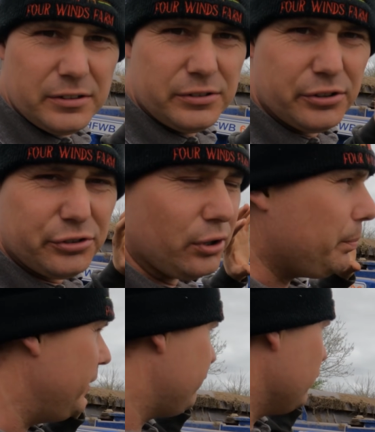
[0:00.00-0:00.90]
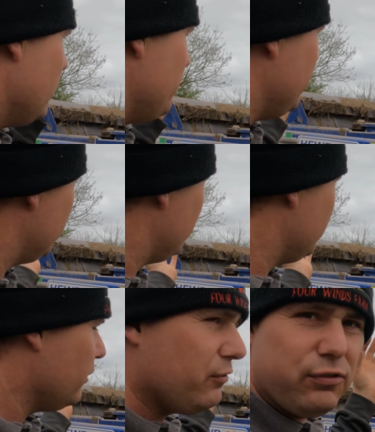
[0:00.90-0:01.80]
to stop it from
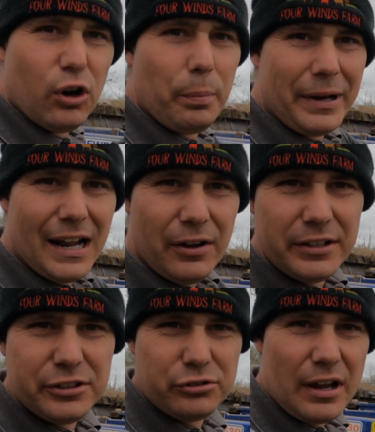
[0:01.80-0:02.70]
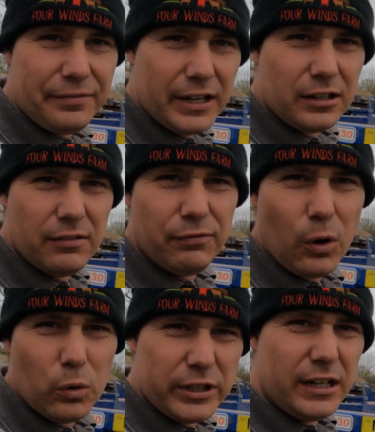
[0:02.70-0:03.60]
flopping out into traffic and
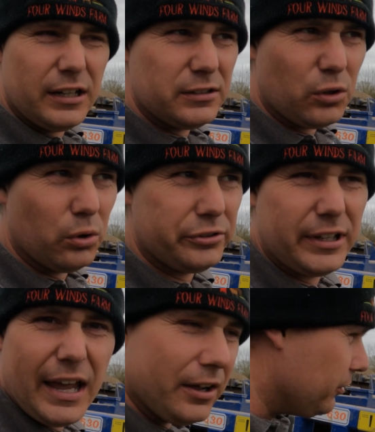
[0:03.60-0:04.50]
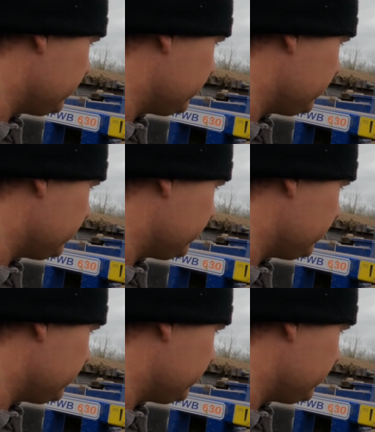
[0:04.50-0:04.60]
unfolding and causing chaos.